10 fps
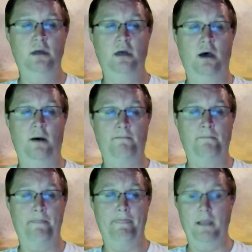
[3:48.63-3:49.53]
Um,
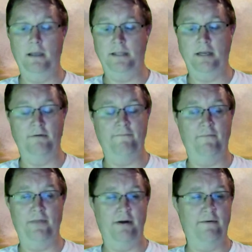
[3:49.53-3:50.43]
they're
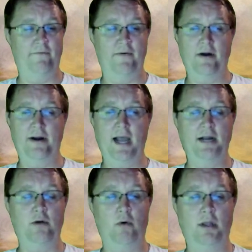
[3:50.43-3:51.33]
they're very high
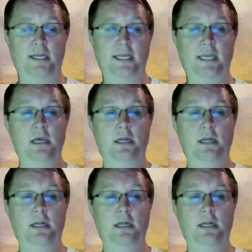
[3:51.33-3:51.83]
quality.